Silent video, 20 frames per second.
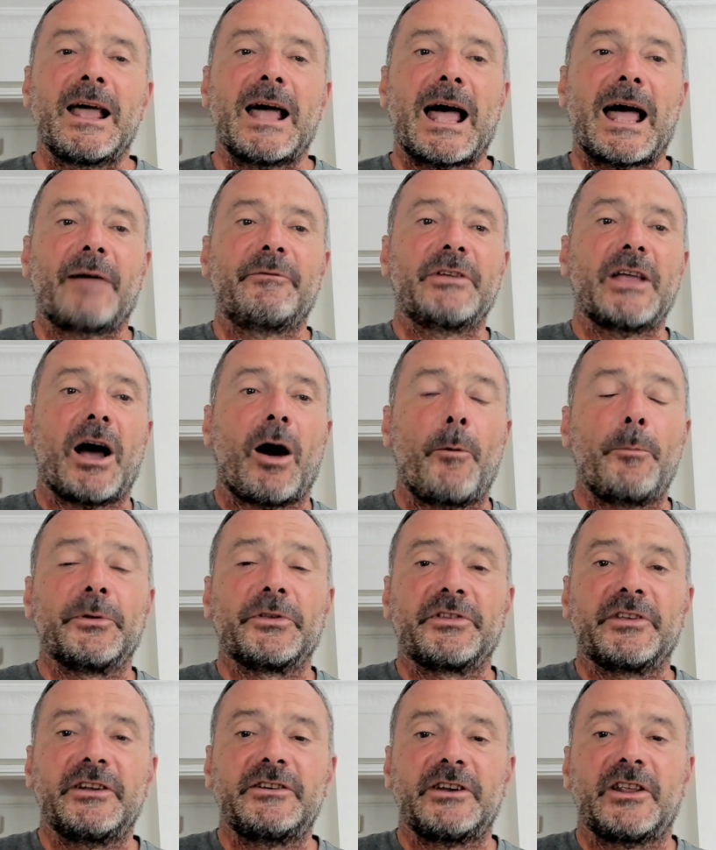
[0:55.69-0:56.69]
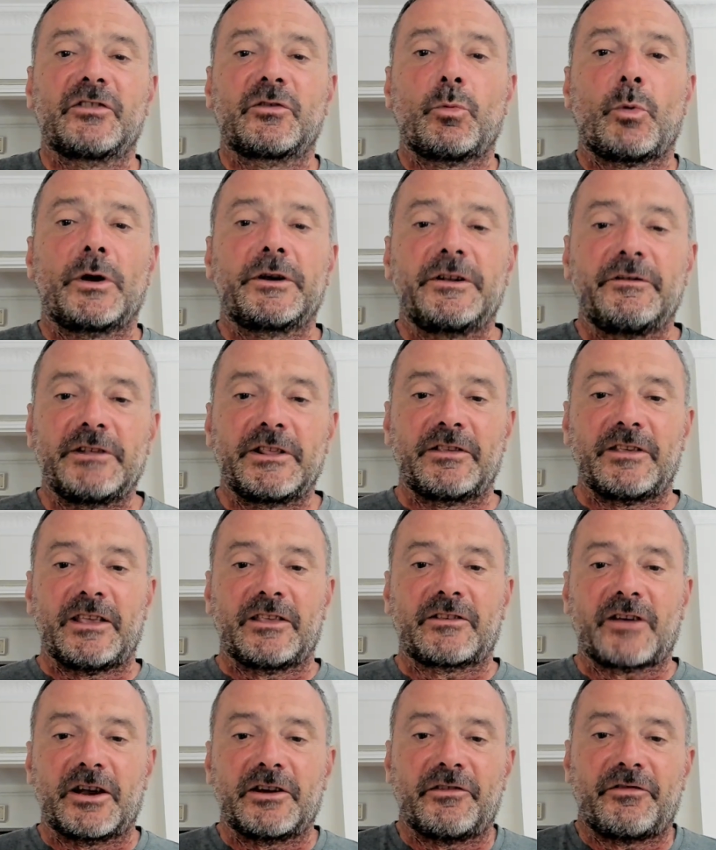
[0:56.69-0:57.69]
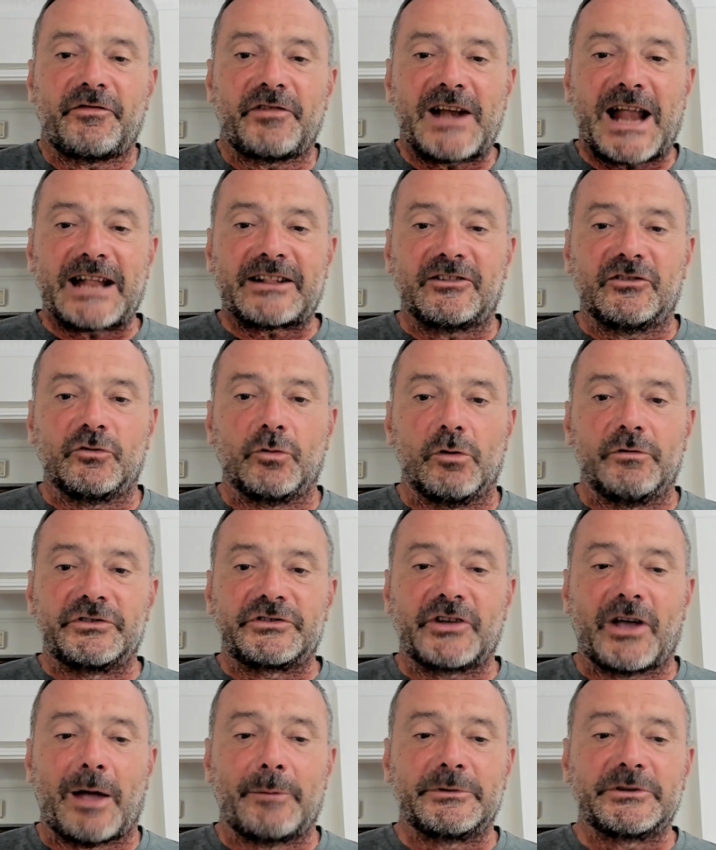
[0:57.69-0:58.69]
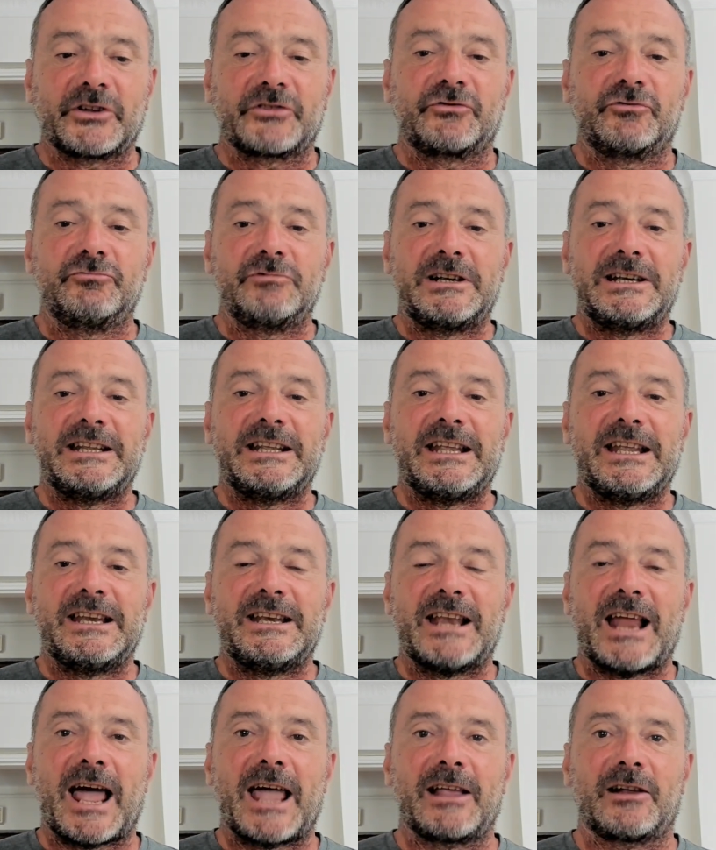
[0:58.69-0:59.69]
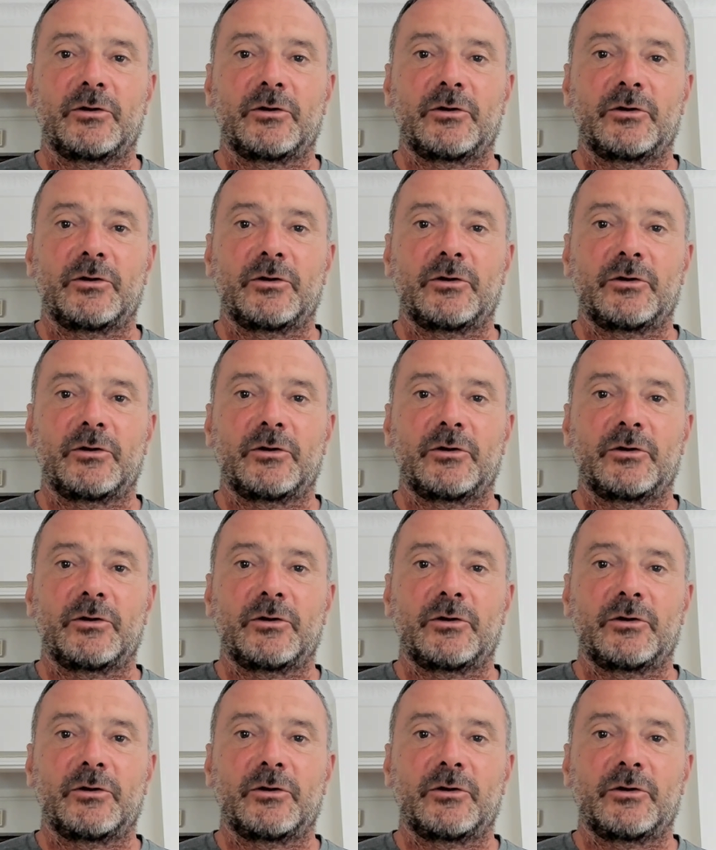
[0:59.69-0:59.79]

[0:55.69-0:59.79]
And the opposite is the one that is kind of flattened all the time and doesn't really inhale,